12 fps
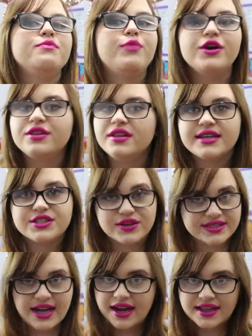Both of these are
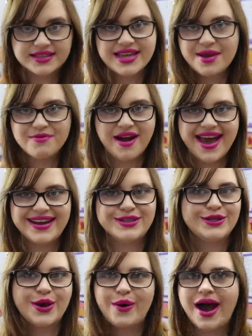exactly the same
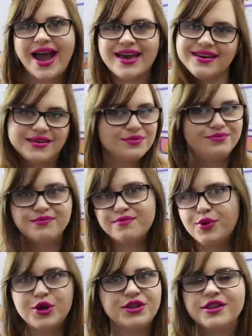ride, so
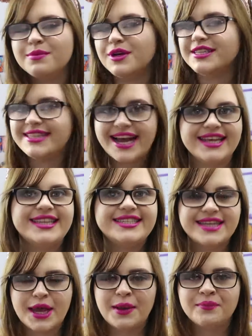both of them are exactly
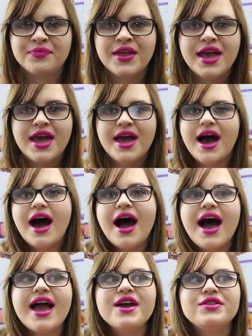the same.
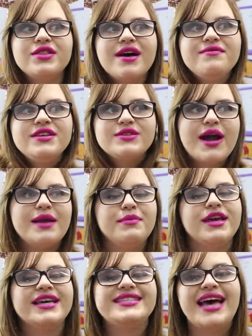I love this ride
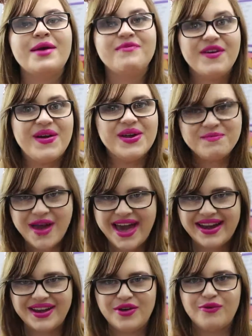because I'm very
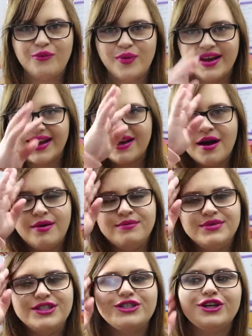competitive when it
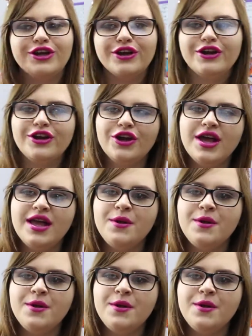comes to